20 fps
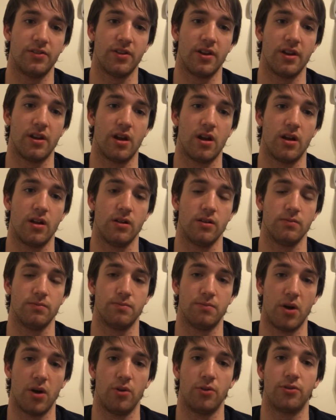and I'll
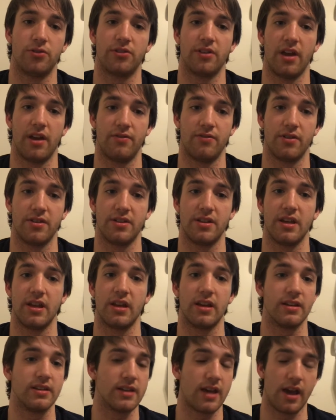post everything
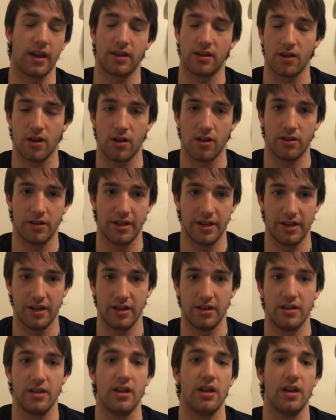and tag y'all in it.